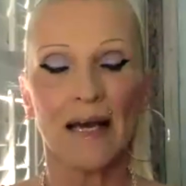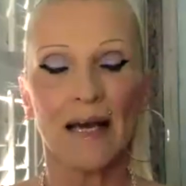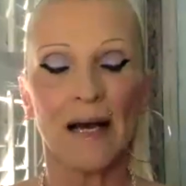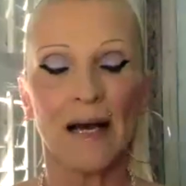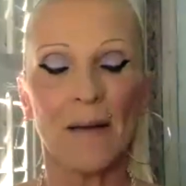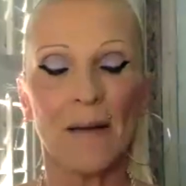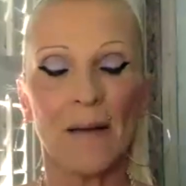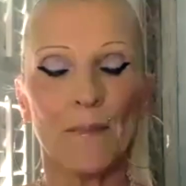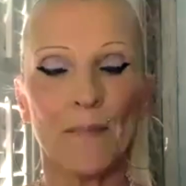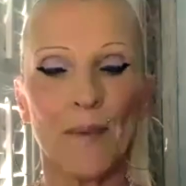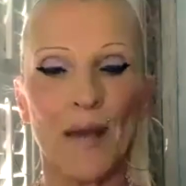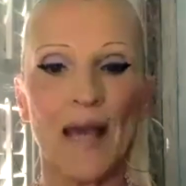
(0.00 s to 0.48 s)

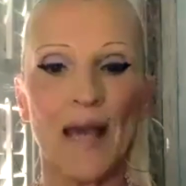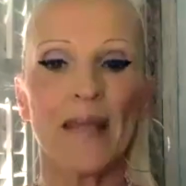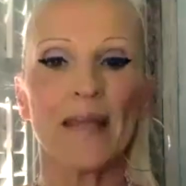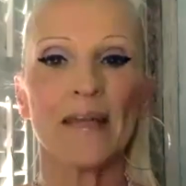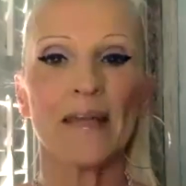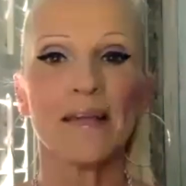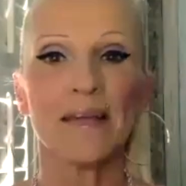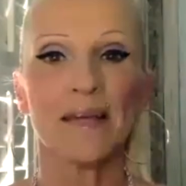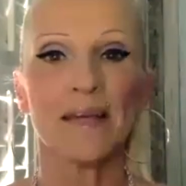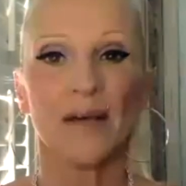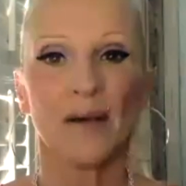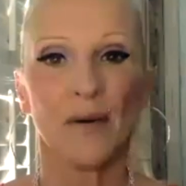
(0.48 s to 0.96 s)
And
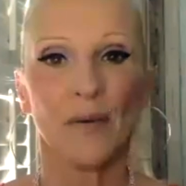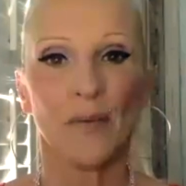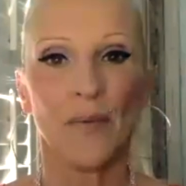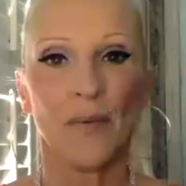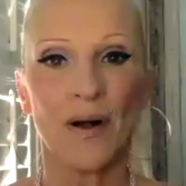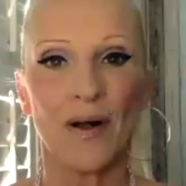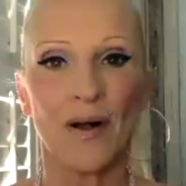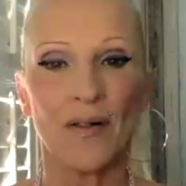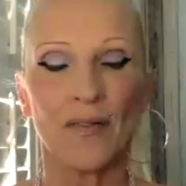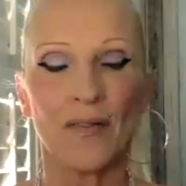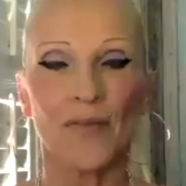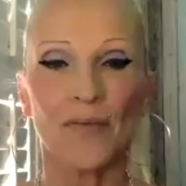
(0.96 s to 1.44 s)
Ben,
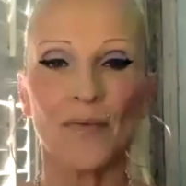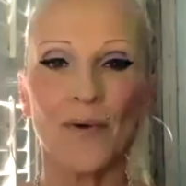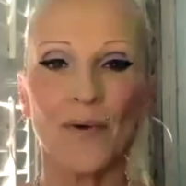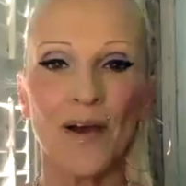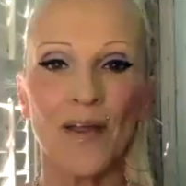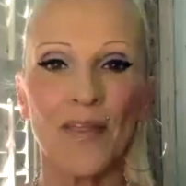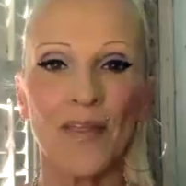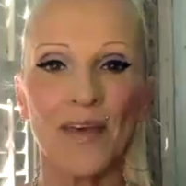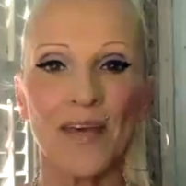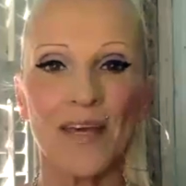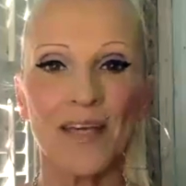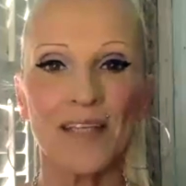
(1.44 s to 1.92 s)
well, the
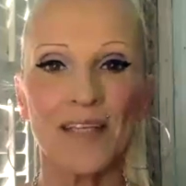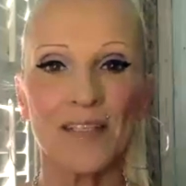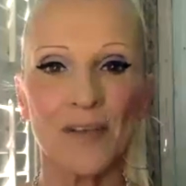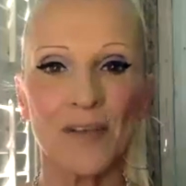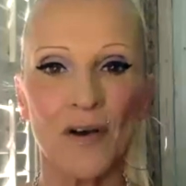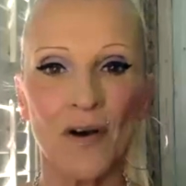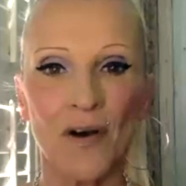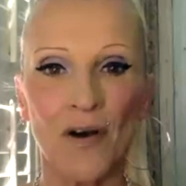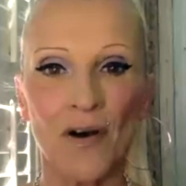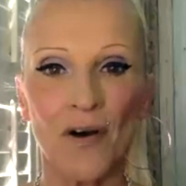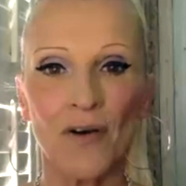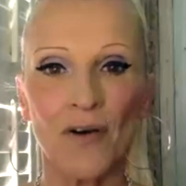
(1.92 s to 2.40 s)
weather is
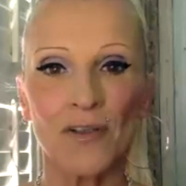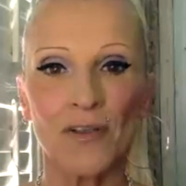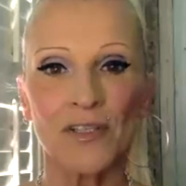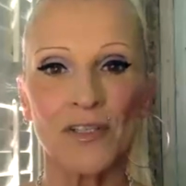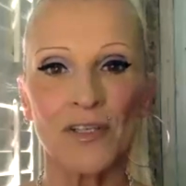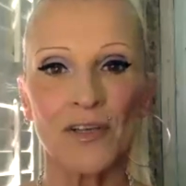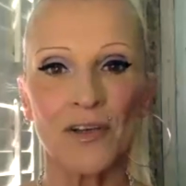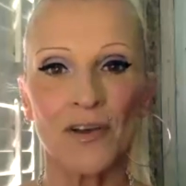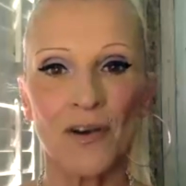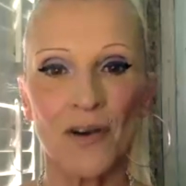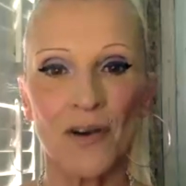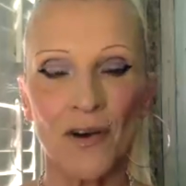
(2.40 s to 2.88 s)
hot,
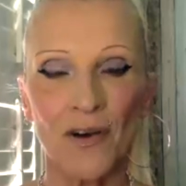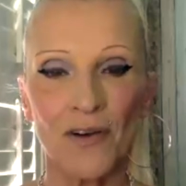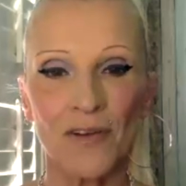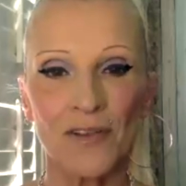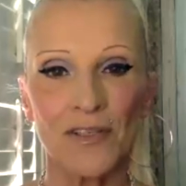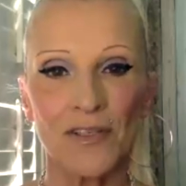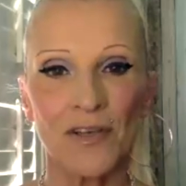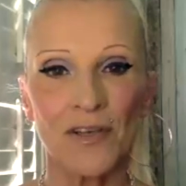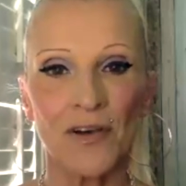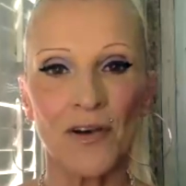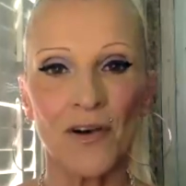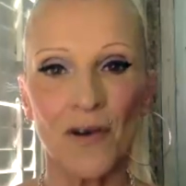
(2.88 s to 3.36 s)
hot,
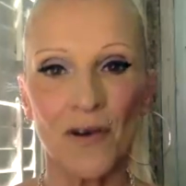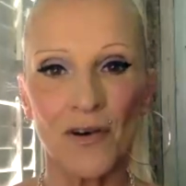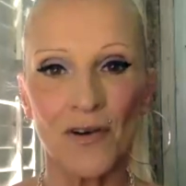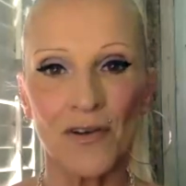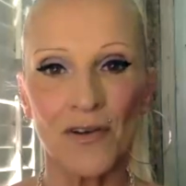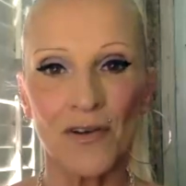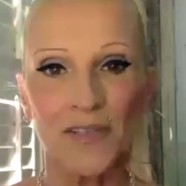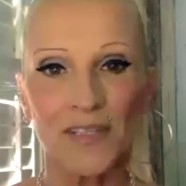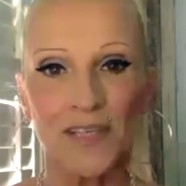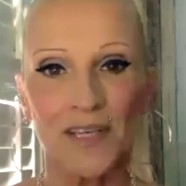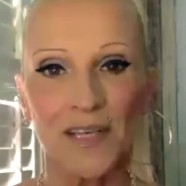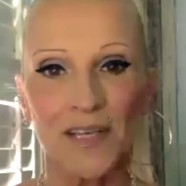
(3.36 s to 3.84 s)

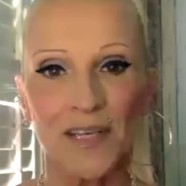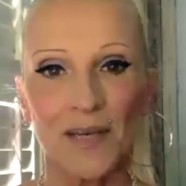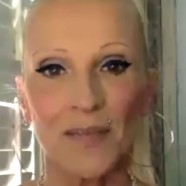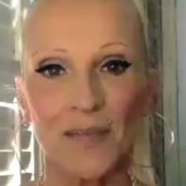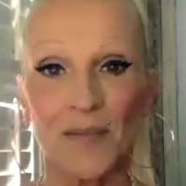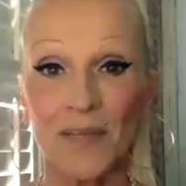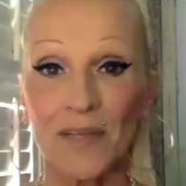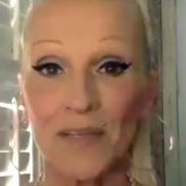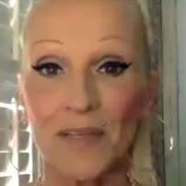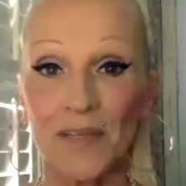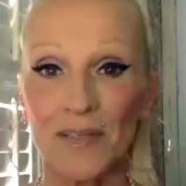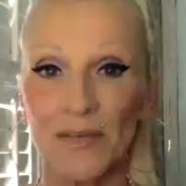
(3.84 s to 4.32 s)
hot,
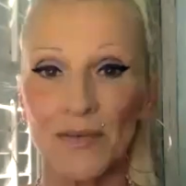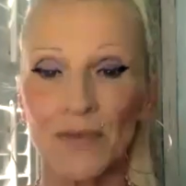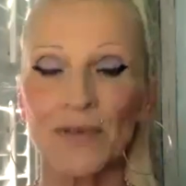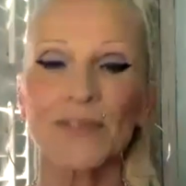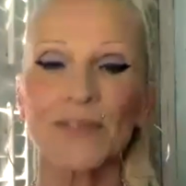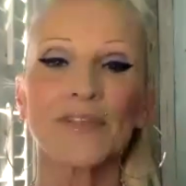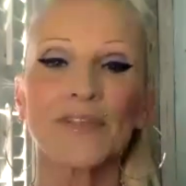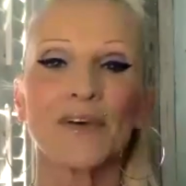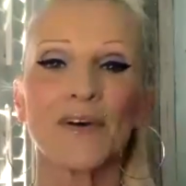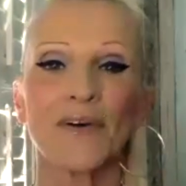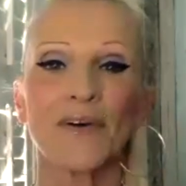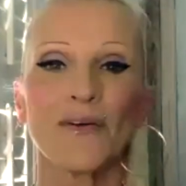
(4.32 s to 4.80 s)
but it's
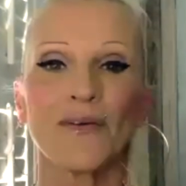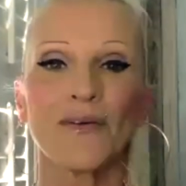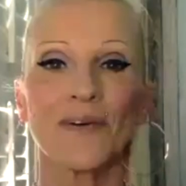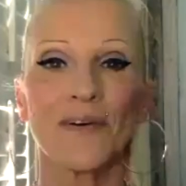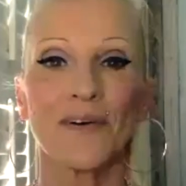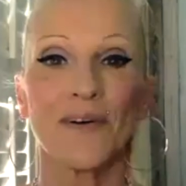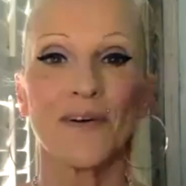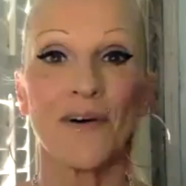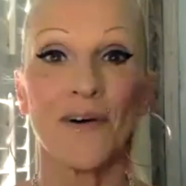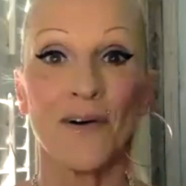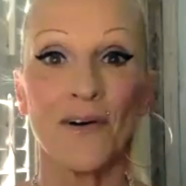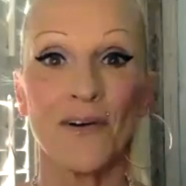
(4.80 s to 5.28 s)
also
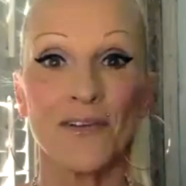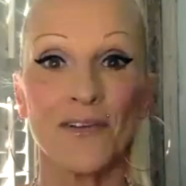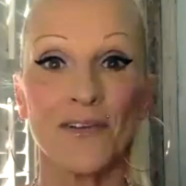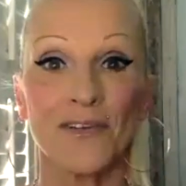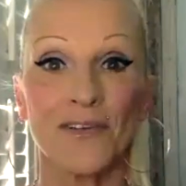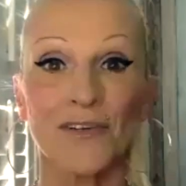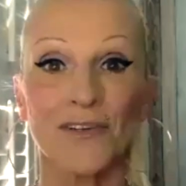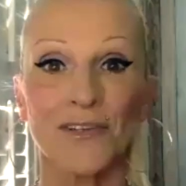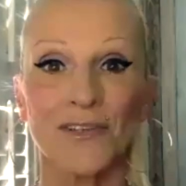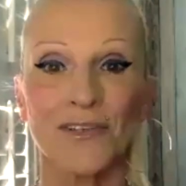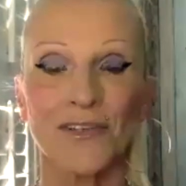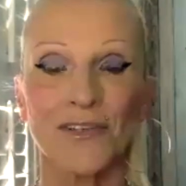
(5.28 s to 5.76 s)
hot,
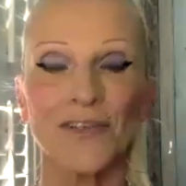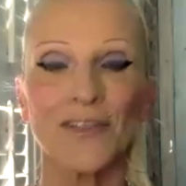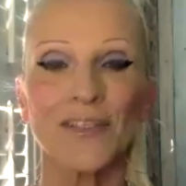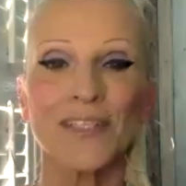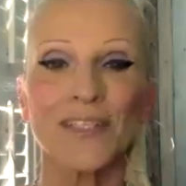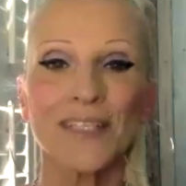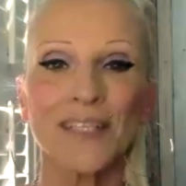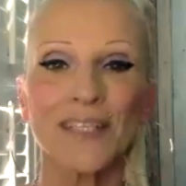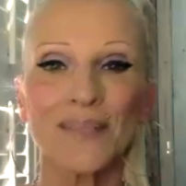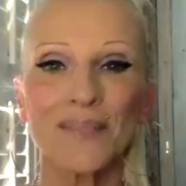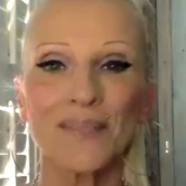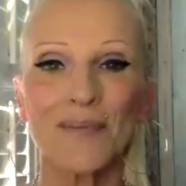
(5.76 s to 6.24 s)
hot, hot
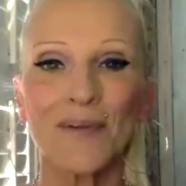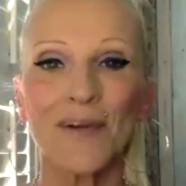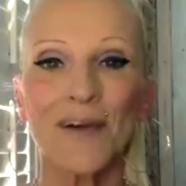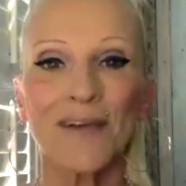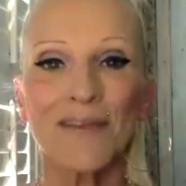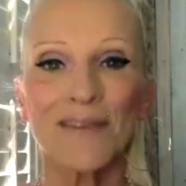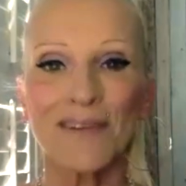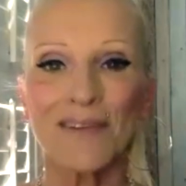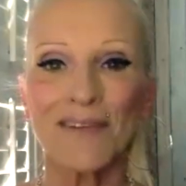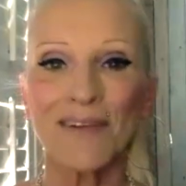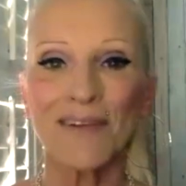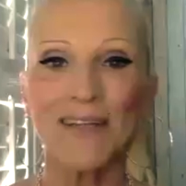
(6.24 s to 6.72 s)
in the
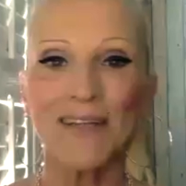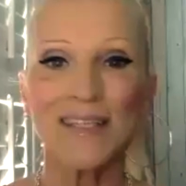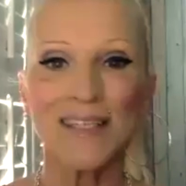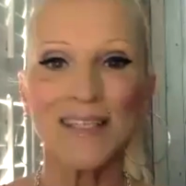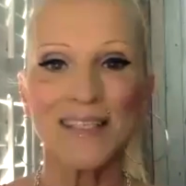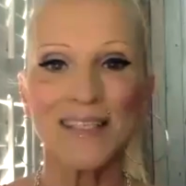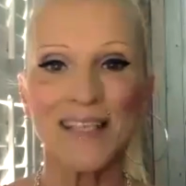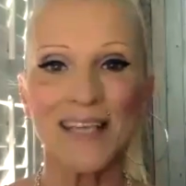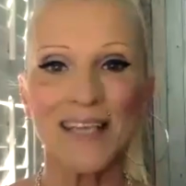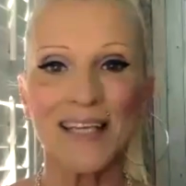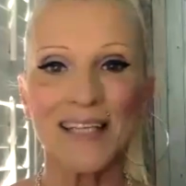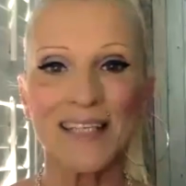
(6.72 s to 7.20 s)
private rented
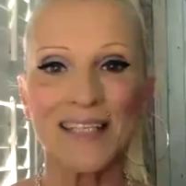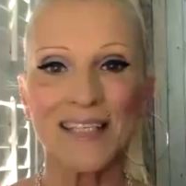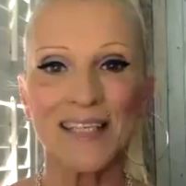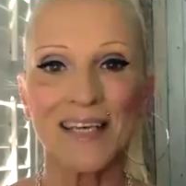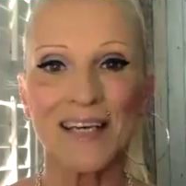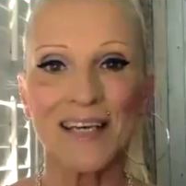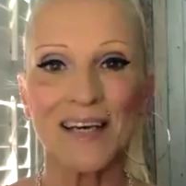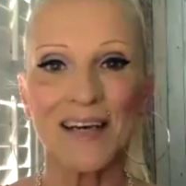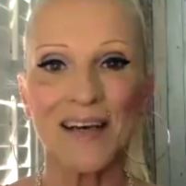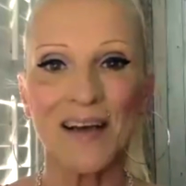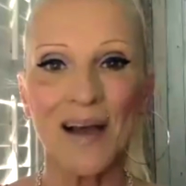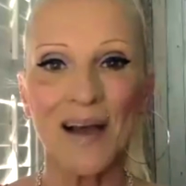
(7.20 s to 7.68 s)

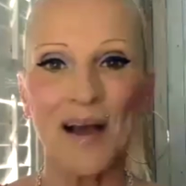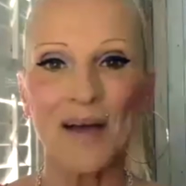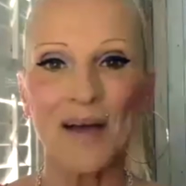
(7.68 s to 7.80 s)
sector.